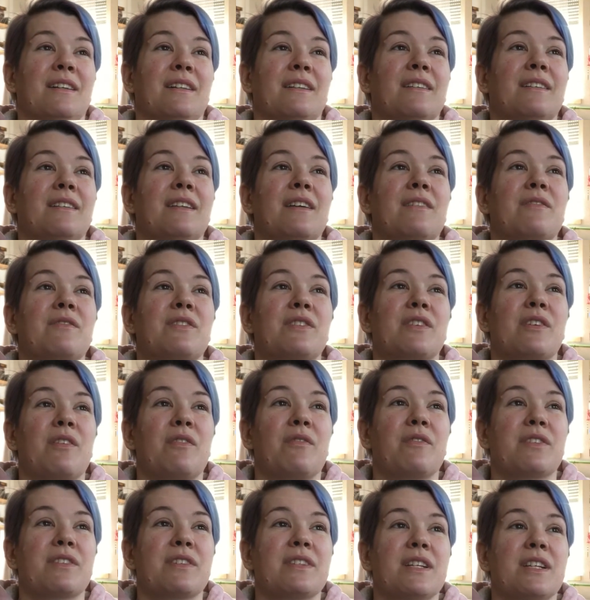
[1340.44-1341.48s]
there was a
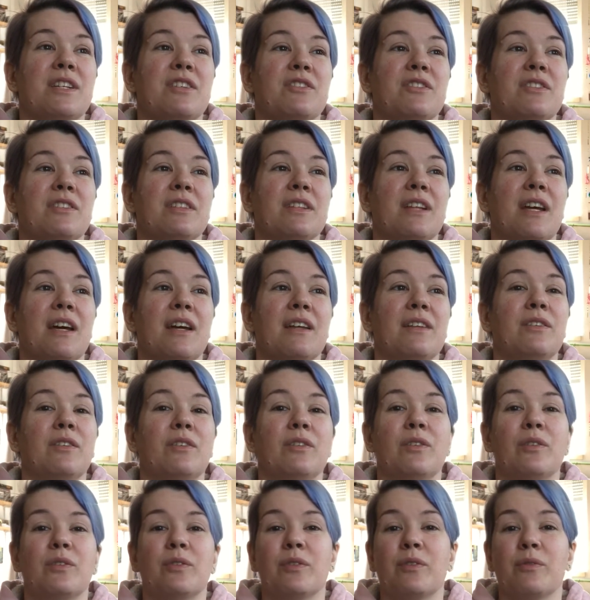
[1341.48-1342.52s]
conversation, I
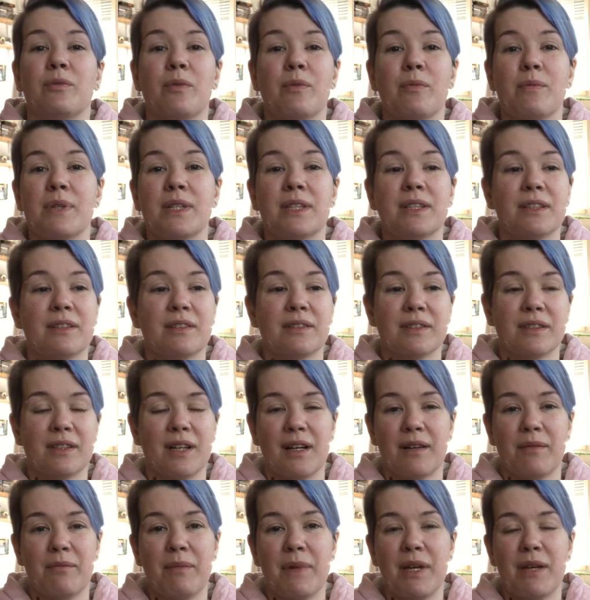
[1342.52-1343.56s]
don't know the woman,
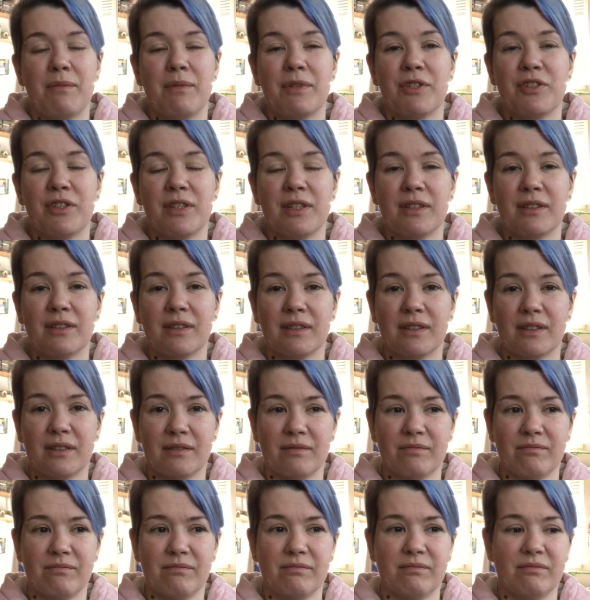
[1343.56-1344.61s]
maybe she's
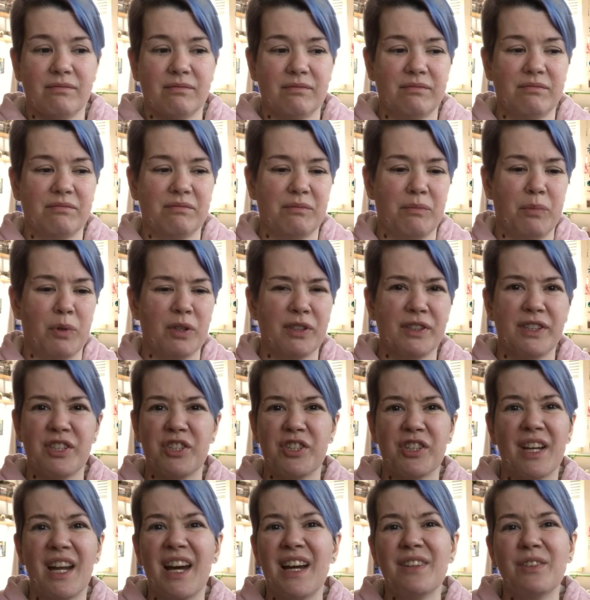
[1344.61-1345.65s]
a
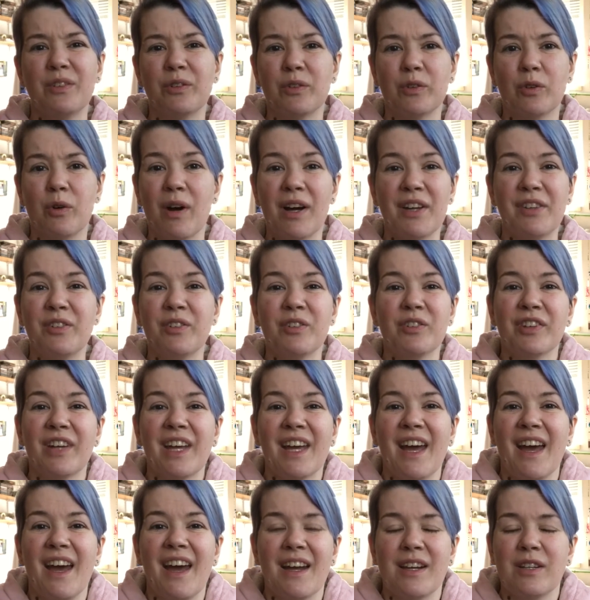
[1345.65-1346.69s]
politician, I don't know, I don't
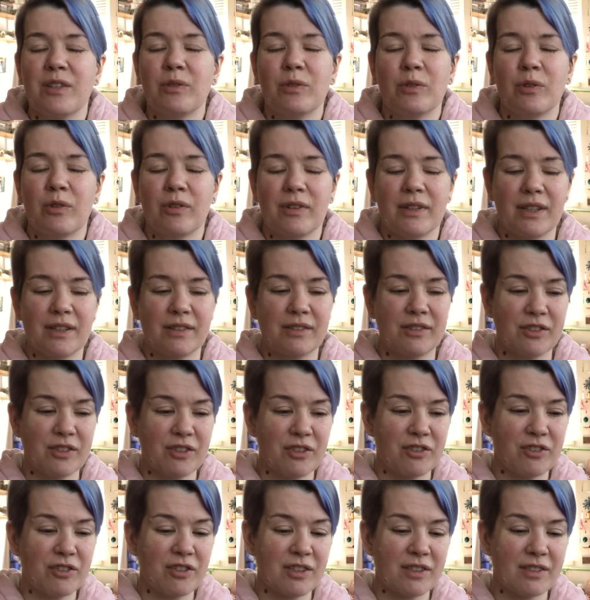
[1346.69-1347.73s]
care, it's
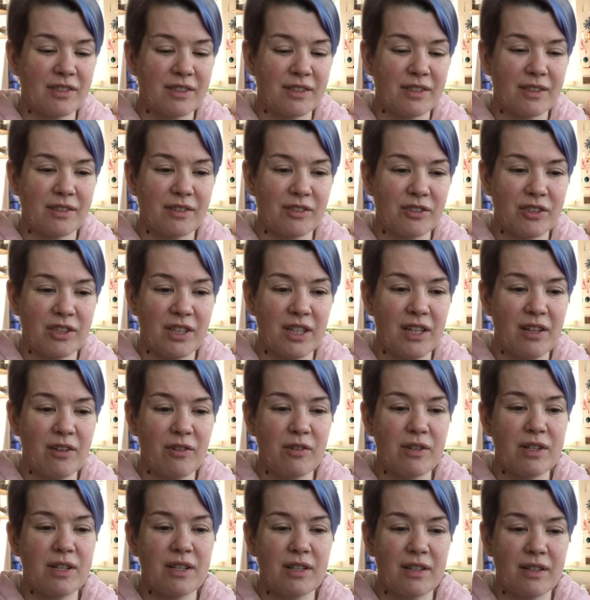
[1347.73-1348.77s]
just
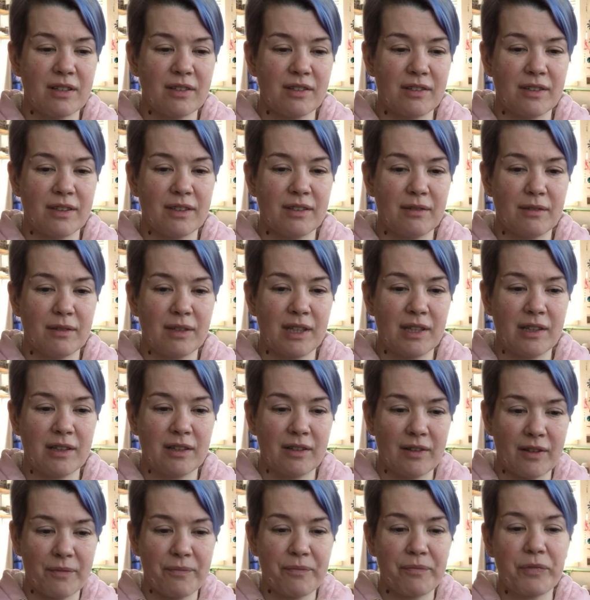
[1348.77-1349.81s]

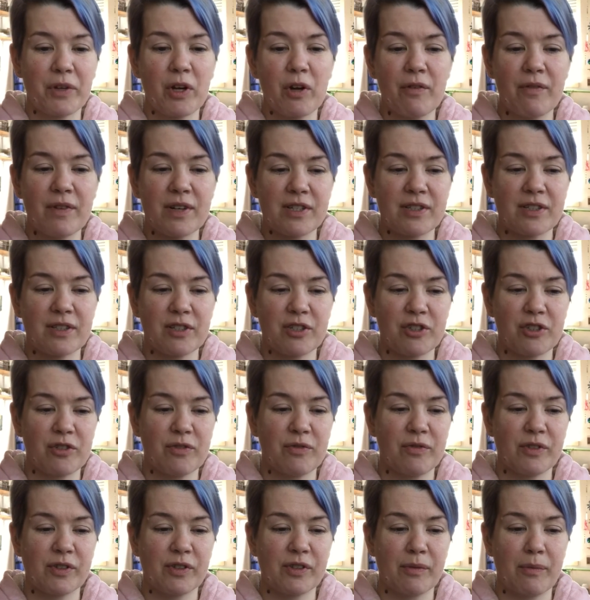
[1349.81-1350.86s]
the
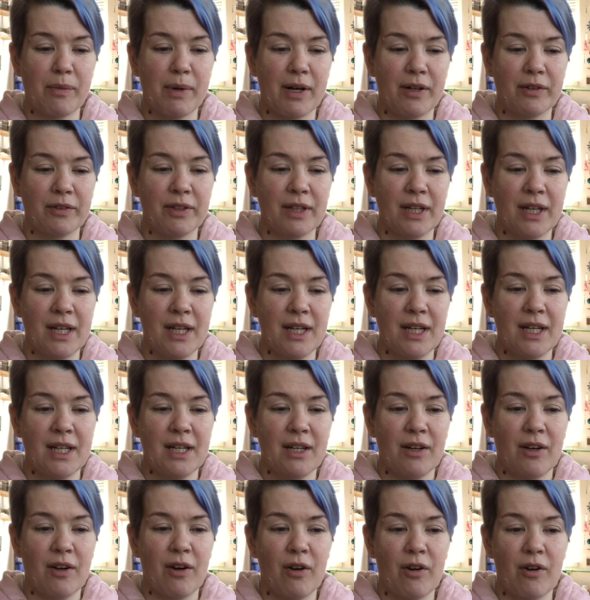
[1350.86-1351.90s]
conversation was about
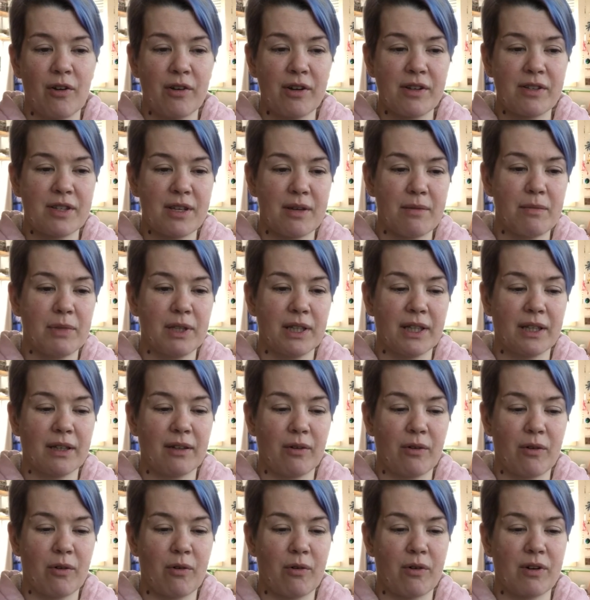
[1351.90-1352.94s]
her resembling
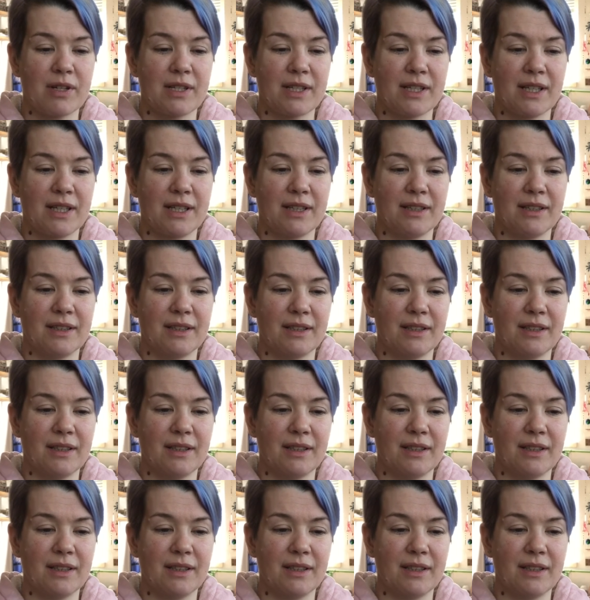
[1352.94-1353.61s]
a horse. And